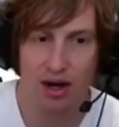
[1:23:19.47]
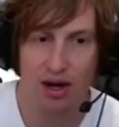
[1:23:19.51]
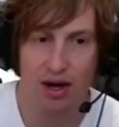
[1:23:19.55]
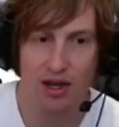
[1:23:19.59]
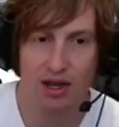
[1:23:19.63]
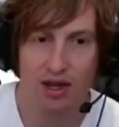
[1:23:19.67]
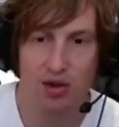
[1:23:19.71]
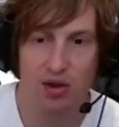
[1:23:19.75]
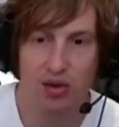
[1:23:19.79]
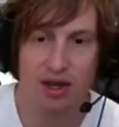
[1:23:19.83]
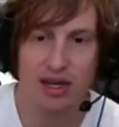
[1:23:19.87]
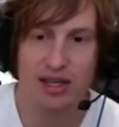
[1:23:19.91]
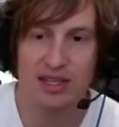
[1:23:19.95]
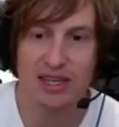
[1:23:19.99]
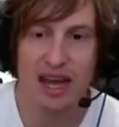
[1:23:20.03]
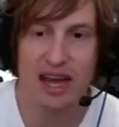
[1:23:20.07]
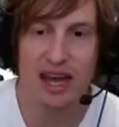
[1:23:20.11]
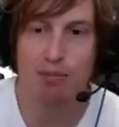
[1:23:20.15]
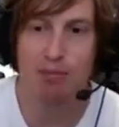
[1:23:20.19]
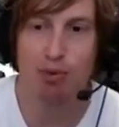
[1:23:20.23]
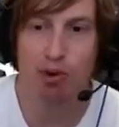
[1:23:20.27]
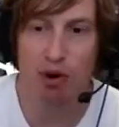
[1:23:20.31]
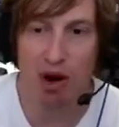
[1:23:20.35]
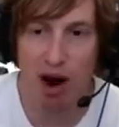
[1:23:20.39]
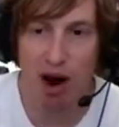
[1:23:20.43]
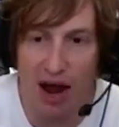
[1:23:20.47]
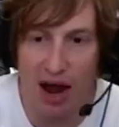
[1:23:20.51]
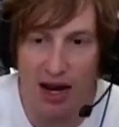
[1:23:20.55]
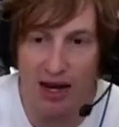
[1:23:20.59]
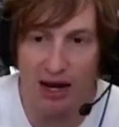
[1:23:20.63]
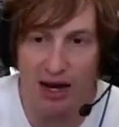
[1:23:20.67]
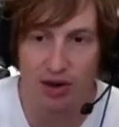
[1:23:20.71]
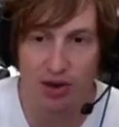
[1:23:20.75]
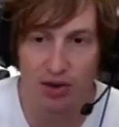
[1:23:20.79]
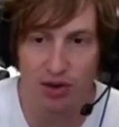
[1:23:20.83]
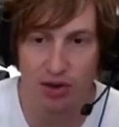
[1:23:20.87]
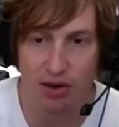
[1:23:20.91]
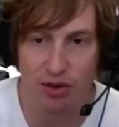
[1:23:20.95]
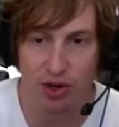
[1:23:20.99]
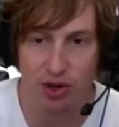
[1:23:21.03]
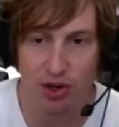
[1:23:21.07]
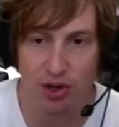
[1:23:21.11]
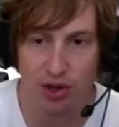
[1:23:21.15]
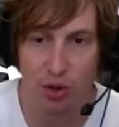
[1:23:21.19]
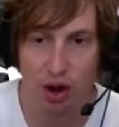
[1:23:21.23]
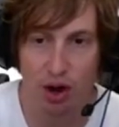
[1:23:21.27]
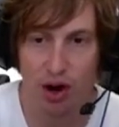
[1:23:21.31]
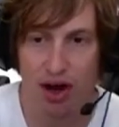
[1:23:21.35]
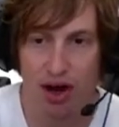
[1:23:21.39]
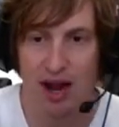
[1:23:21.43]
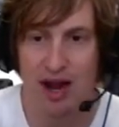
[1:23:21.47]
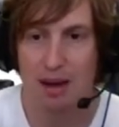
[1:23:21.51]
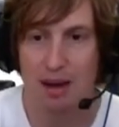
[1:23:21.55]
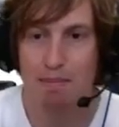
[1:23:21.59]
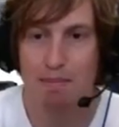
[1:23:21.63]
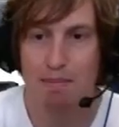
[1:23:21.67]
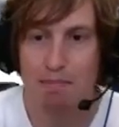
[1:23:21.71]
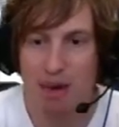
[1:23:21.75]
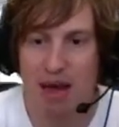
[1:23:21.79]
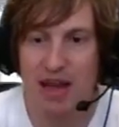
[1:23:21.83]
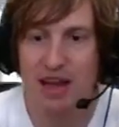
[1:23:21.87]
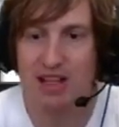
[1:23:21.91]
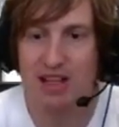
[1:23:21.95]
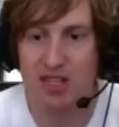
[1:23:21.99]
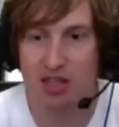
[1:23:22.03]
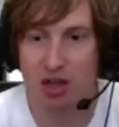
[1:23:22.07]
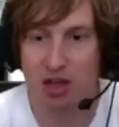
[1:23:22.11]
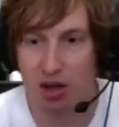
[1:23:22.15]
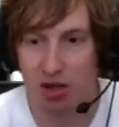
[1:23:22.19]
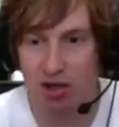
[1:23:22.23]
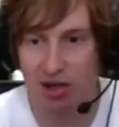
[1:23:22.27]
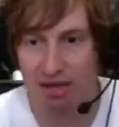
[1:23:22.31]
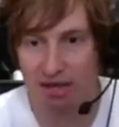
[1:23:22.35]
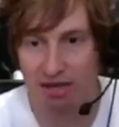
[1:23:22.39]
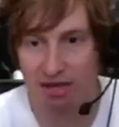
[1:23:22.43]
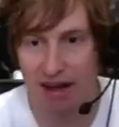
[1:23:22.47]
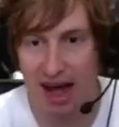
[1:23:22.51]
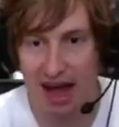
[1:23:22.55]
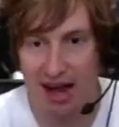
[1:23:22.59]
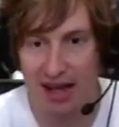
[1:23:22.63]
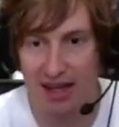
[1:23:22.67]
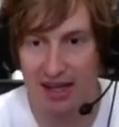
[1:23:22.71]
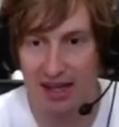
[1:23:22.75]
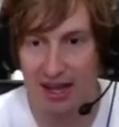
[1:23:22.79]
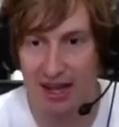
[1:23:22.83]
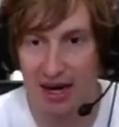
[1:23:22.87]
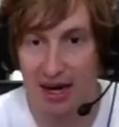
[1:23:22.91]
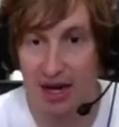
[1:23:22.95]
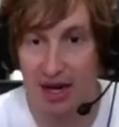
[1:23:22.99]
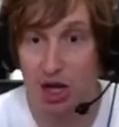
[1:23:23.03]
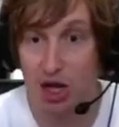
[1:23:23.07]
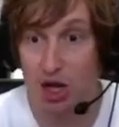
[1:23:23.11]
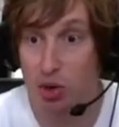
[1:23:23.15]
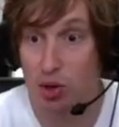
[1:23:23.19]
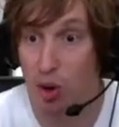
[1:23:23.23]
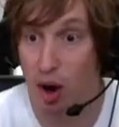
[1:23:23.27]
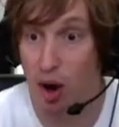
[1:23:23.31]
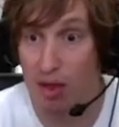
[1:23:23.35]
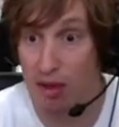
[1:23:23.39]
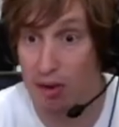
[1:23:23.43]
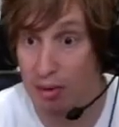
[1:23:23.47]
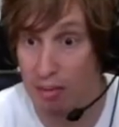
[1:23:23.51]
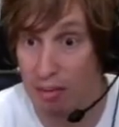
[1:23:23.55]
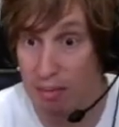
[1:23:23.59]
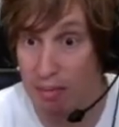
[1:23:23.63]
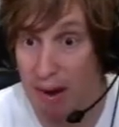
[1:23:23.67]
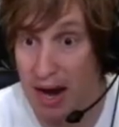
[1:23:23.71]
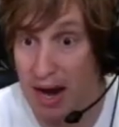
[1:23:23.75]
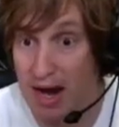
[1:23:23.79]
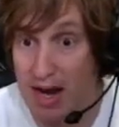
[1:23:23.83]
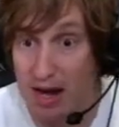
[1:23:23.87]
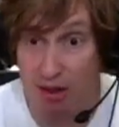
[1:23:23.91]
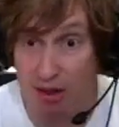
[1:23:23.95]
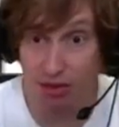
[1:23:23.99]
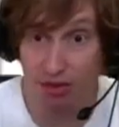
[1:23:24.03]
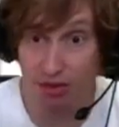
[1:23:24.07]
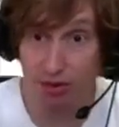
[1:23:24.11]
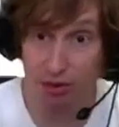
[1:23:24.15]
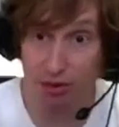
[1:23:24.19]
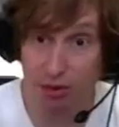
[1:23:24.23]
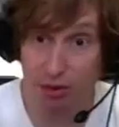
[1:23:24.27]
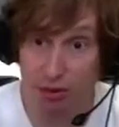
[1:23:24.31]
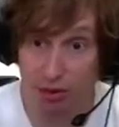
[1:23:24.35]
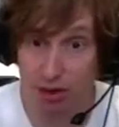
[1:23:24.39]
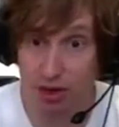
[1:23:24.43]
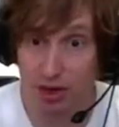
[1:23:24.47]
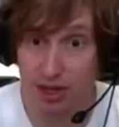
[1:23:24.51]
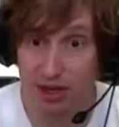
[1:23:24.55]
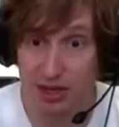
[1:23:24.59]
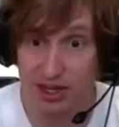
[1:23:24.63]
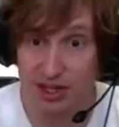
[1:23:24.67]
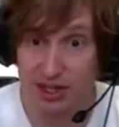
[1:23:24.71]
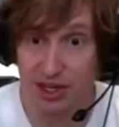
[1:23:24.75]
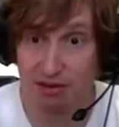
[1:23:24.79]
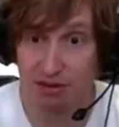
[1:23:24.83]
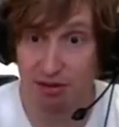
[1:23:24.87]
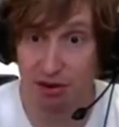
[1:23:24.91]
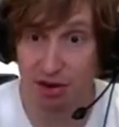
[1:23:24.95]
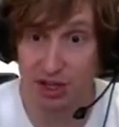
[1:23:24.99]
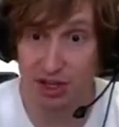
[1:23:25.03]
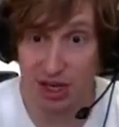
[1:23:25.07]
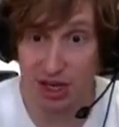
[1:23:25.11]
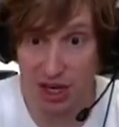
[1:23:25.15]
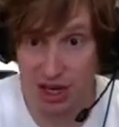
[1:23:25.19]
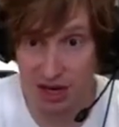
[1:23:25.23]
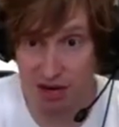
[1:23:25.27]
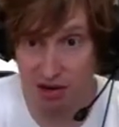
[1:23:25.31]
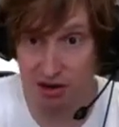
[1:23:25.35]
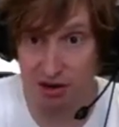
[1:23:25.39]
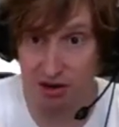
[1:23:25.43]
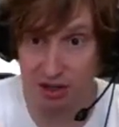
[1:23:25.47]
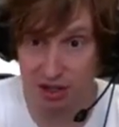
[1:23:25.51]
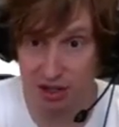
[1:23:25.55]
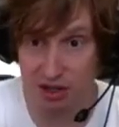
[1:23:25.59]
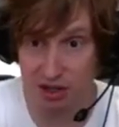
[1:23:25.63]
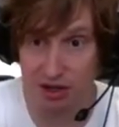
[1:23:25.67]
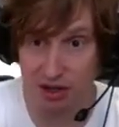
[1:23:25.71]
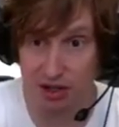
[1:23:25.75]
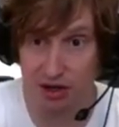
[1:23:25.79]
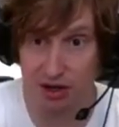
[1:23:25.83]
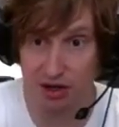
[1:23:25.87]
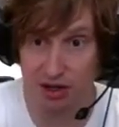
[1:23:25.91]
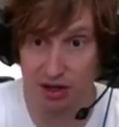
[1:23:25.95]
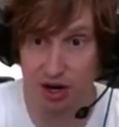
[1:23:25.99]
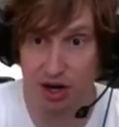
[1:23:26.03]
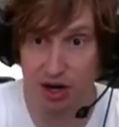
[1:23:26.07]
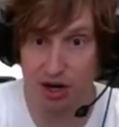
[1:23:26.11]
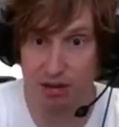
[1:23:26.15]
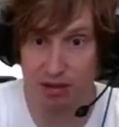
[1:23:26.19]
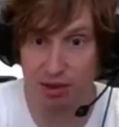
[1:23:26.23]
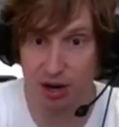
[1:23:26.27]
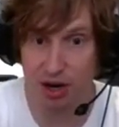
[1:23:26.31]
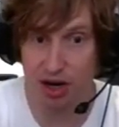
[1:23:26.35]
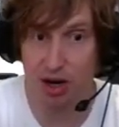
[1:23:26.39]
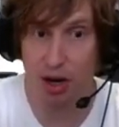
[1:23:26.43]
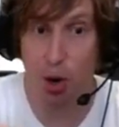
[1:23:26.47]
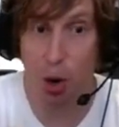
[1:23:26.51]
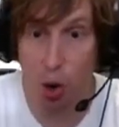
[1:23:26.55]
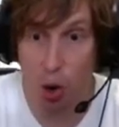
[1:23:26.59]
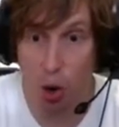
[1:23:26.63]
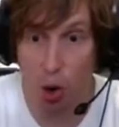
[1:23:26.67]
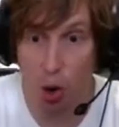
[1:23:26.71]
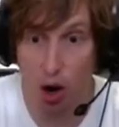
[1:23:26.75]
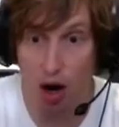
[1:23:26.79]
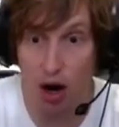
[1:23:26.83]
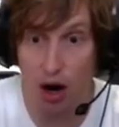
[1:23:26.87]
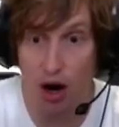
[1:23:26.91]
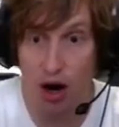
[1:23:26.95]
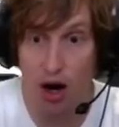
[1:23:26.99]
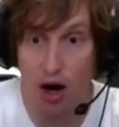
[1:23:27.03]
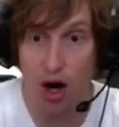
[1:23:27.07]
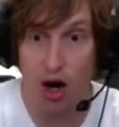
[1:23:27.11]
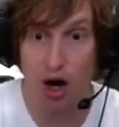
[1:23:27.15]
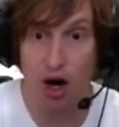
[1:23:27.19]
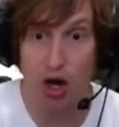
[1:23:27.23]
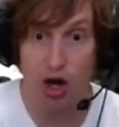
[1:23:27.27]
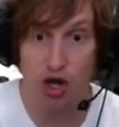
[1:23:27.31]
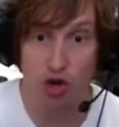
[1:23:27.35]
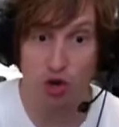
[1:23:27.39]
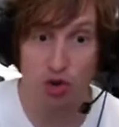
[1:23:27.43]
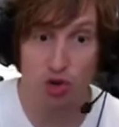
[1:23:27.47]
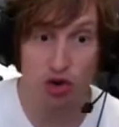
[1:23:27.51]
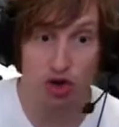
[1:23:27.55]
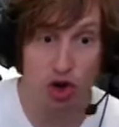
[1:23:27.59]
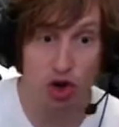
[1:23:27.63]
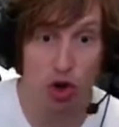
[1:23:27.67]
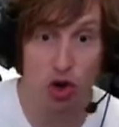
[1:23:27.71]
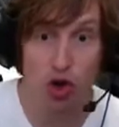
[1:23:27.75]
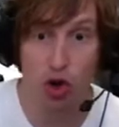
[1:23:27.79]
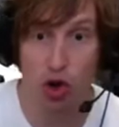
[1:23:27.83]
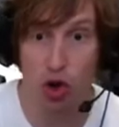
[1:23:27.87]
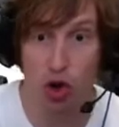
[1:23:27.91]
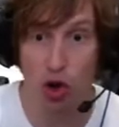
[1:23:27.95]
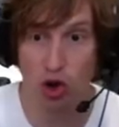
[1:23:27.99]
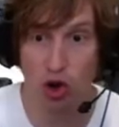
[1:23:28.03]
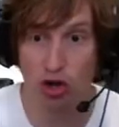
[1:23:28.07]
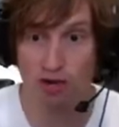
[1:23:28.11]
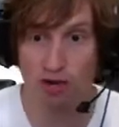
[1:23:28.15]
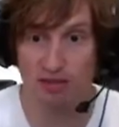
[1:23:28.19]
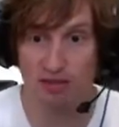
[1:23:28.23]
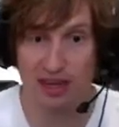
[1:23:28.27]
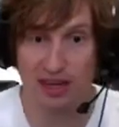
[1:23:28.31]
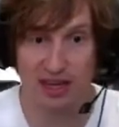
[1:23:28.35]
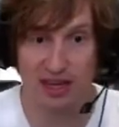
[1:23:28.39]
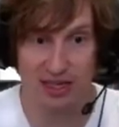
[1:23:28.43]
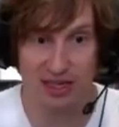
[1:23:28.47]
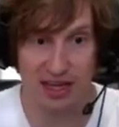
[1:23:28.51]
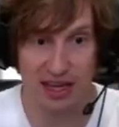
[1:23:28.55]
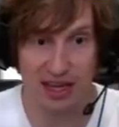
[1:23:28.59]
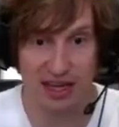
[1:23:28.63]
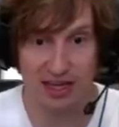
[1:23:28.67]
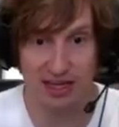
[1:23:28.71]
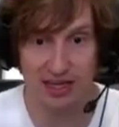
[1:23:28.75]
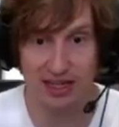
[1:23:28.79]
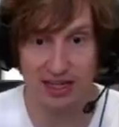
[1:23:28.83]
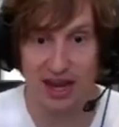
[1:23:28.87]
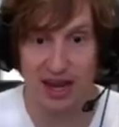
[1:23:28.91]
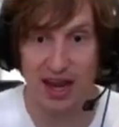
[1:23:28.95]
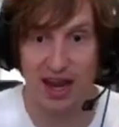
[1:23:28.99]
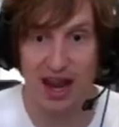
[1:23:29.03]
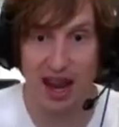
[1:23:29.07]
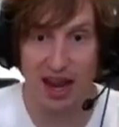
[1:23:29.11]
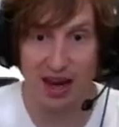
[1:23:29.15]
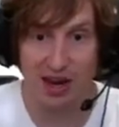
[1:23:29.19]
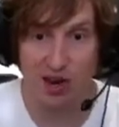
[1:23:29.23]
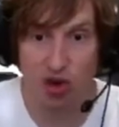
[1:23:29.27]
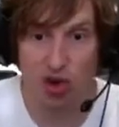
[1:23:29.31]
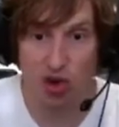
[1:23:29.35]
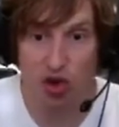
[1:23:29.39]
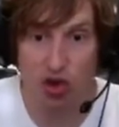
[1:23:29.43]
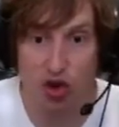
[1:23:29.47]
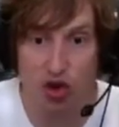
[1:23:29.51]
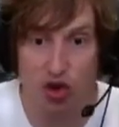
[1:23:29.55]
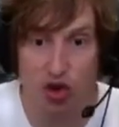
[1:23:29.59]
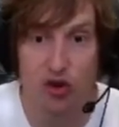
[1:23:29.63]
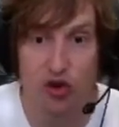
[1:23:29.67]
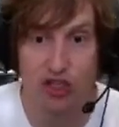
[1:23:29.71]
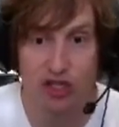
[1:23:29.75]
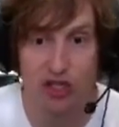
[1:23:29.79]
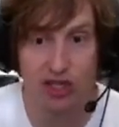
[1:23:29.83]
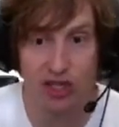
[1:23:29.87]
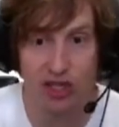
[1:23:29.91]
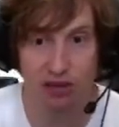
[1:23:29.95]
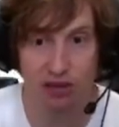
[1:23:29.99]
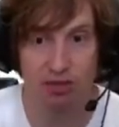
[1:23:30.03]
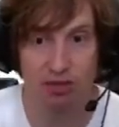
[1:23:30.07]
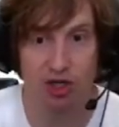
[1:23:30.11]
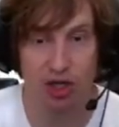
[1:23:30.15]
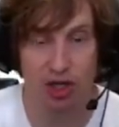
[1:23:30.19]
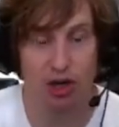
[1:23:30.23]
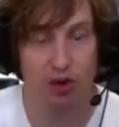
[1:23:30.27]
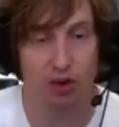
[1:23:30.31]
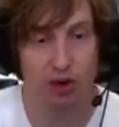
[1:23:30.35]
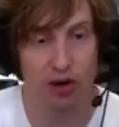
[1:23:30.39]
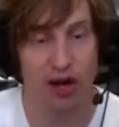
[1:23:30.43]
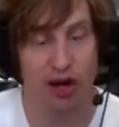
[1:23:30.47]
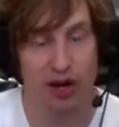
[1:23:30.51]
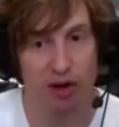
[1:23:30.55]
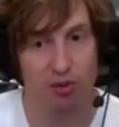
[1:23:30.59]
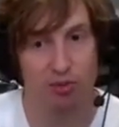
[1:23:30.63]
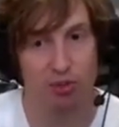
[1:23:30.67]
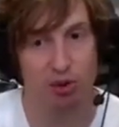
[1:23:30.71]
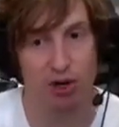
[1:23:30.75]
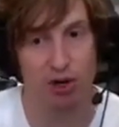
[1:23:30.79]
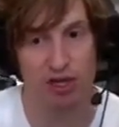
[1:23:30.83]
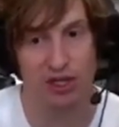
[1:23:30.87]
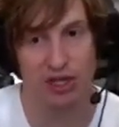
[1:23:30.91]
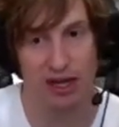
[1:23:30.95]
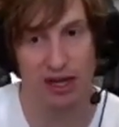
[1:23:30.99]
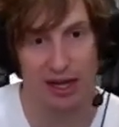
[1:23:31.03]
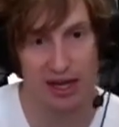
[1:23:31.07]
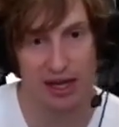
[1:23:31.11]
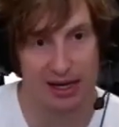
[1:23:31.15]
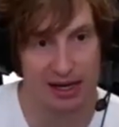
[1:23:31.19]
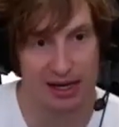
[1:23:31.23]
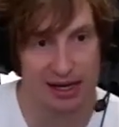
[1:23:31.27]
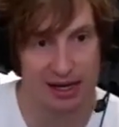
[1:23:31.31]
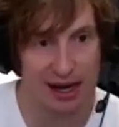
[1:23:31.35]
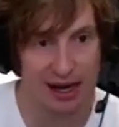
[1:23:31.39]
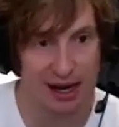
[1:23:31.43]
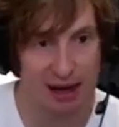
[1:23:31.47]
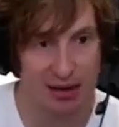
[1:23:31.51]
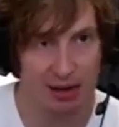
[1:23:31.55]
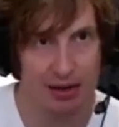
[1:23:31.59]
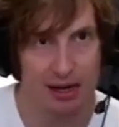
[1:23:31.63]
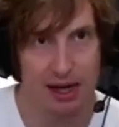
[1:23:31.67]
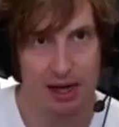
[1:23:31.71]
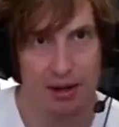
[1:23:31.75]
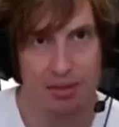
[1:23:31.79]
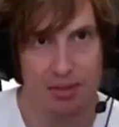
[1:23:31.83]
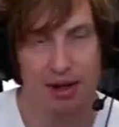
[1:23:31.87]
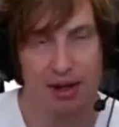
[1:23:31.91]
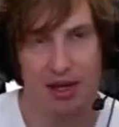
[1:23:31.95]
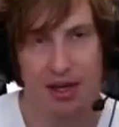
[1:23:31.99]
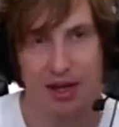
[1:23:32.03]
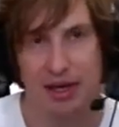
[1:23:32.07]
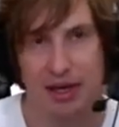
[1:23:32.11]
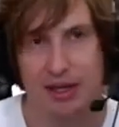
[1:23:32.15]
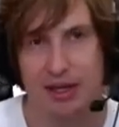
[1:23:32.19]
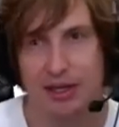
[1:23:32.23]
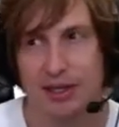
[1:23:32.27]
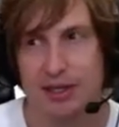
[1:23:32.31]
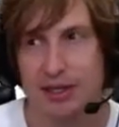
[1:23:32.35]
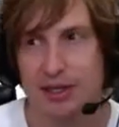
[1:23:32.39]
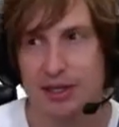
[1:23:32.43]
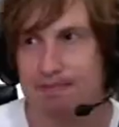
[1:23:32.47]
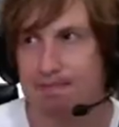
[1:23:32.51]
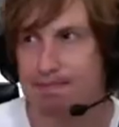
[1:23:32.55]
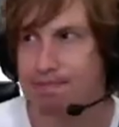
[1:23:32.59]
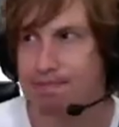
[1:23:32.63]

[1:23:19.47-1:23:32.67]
You can take pride in who you are based on the fact that you either made it through this adversity and you're still here to talk about it, or you took all of these things and you're using them to create your personality now. Because